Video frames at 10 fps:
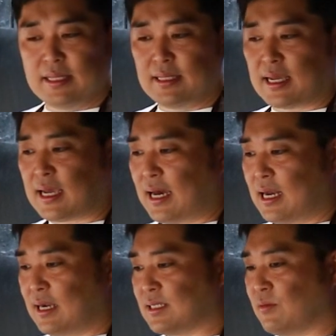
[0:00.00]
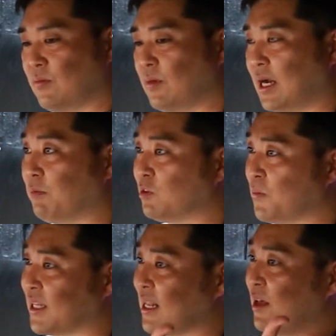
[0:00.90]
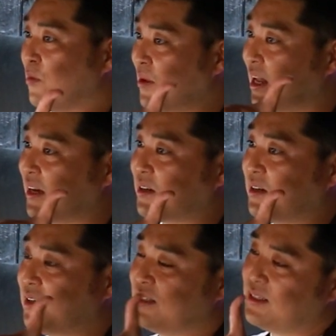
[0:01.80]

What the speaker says: the color is I want to make it a little bit lighter,